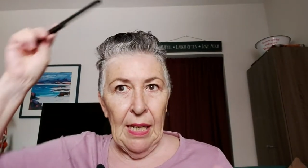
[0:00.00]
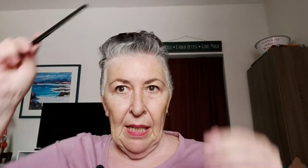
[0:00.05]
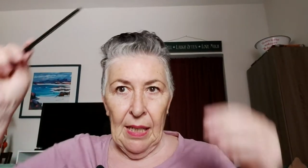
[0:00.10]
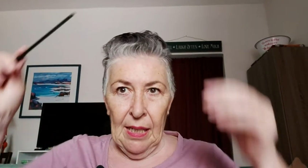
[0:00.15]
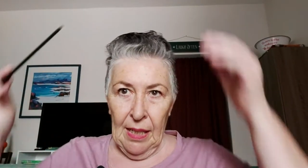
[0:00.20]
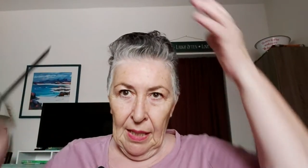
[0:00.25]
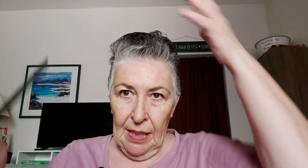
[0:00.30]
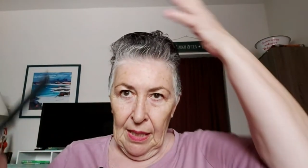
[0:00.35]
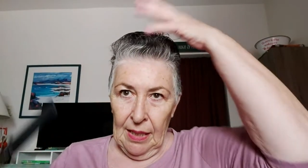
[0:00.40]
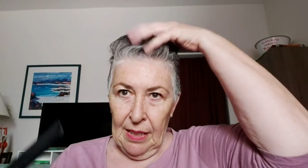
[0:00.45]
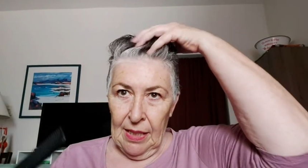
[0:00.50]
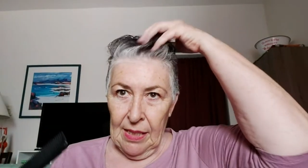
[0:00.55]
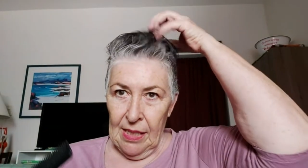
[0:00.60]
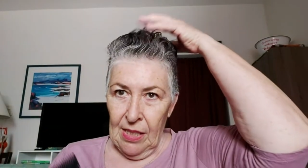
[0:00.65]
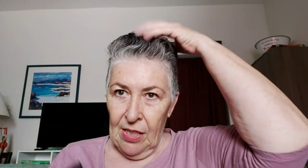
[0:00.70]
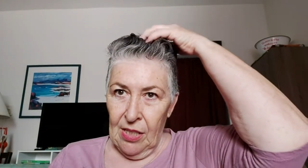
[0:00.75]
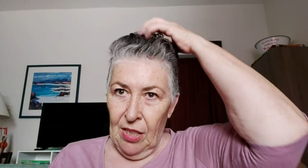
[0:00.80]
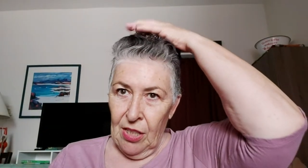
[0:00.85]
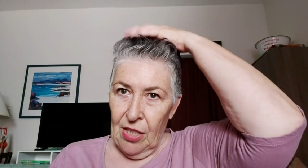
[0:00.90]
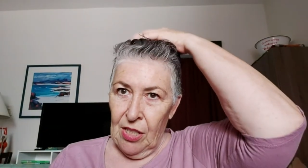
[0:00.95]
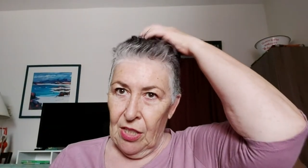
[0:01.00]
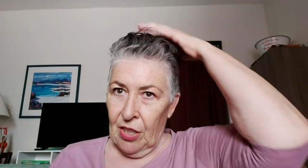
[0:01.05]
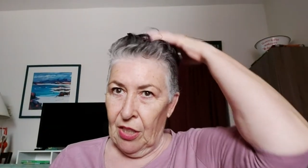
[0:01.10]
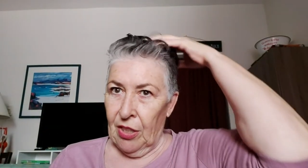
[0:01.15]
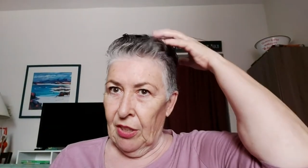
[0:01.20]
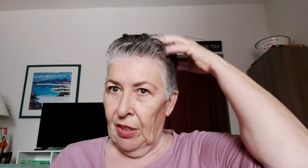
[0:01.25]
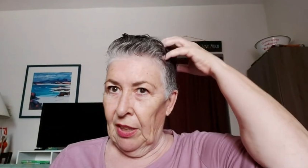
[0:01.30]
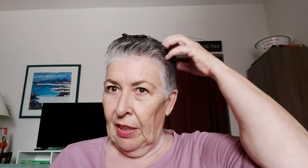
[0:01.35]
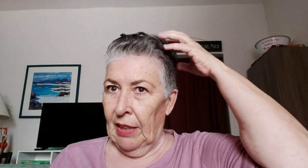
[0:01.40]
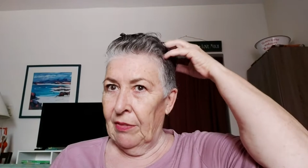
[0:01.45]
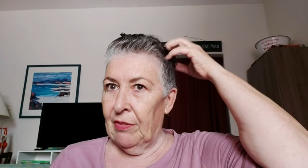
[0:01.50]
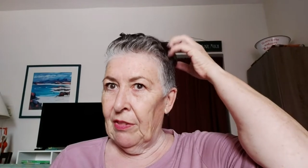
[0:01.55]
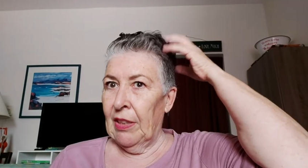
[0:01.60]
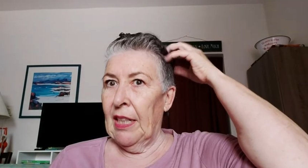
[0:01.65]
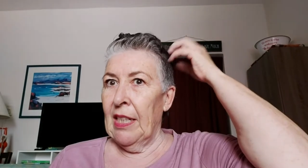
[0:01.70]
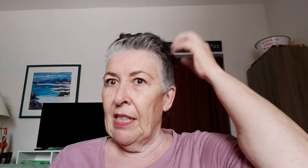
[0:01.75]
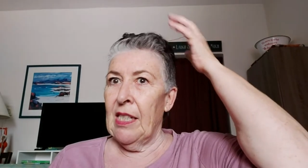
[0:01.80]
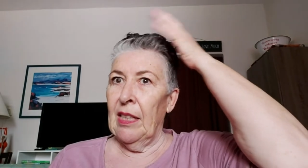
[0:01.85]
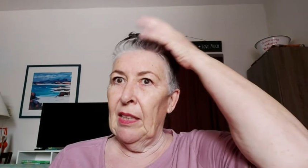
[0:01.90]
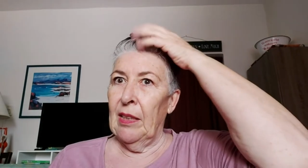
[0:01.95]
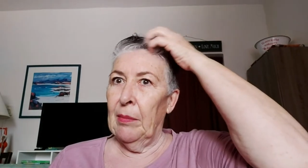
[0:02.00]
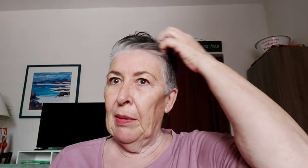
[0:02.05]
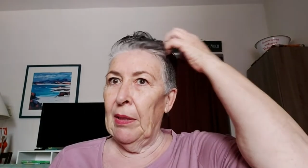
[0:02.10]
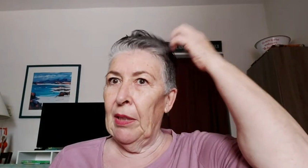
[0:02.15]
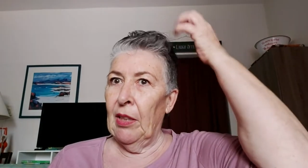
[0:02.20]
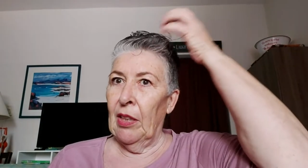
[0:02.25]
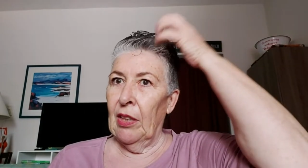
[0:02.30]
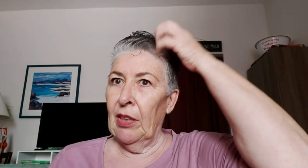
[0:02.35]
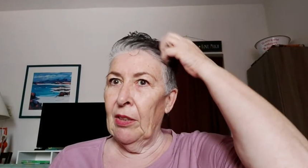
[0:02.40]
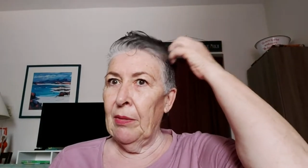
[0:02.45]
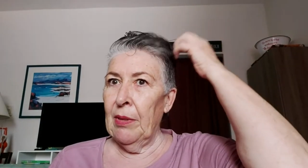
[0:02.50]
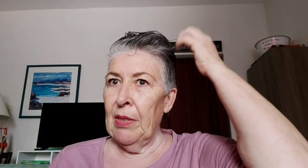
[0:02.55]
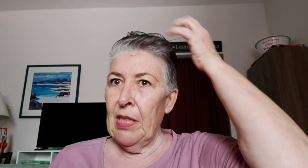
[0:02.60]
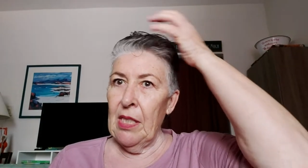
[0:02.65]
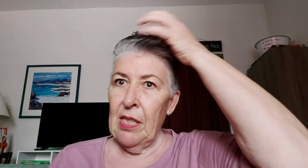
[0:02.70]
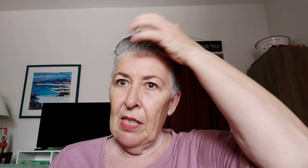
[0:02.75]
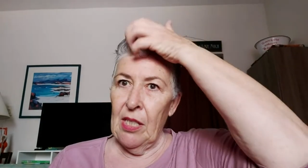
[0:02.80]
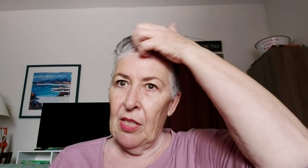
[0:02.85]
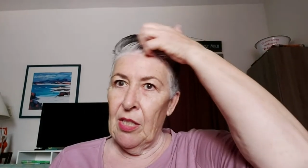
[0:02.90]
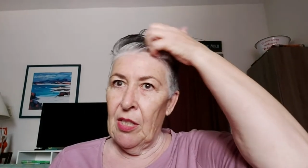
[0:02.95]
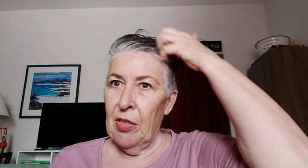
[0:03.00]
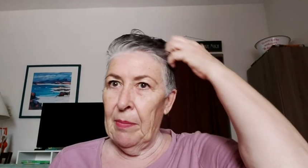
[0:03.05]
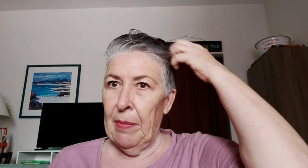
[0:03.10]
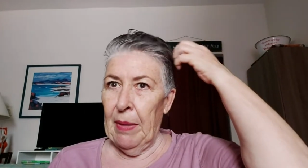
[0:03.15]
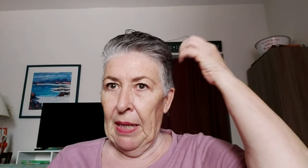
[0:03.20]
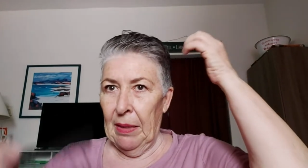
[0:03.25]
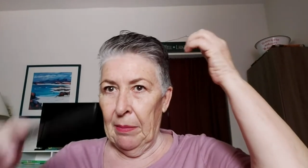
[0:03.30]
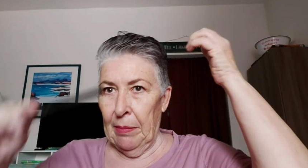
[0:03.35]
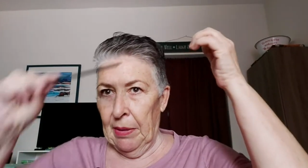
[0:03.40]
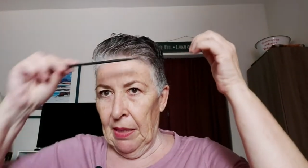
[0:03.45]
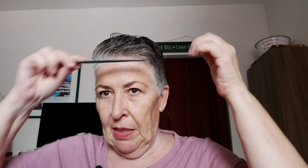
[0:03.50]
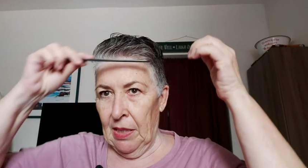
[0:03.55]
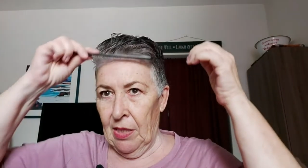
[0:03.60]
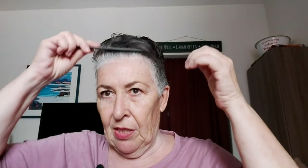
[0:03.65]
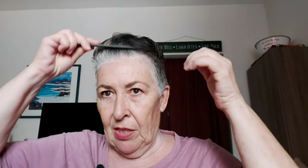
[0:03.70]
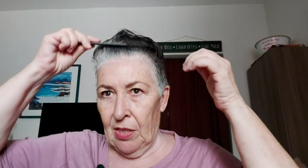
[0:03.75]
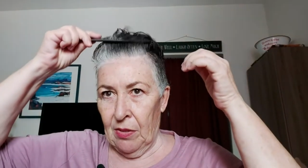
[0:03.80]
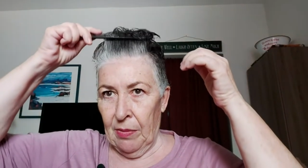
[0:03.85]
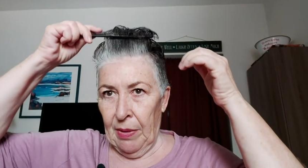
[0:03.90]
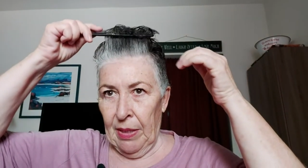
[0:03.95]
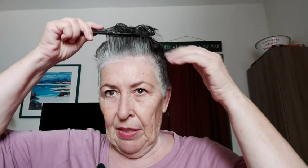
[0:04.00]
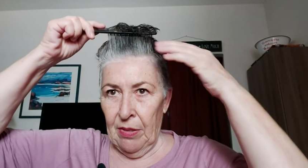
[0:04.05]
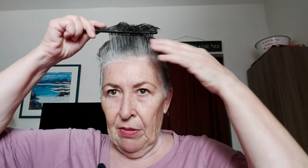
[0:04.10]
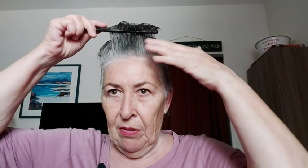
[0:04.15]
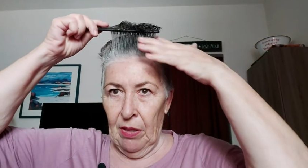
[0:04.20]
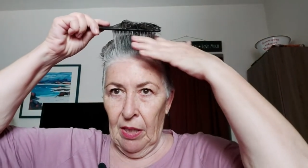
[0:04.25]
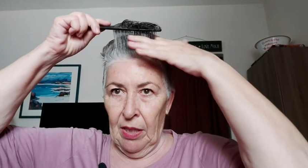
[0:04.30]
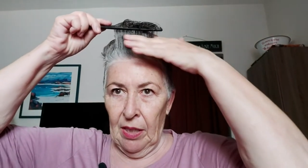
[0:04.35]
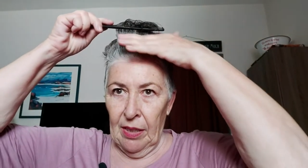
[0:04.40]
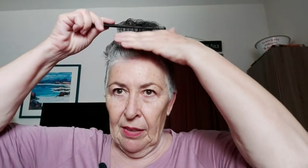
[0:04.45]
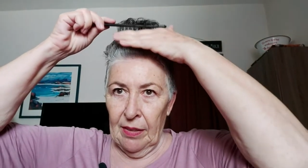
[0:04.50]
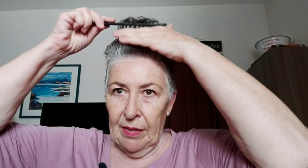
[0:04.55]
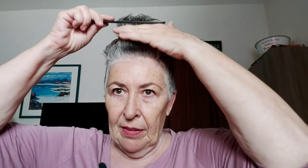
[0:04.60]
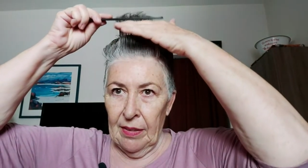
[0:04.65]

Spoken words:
because it starts to curl after it gets a little bit longer, which isn't too bad, but it's just way too long.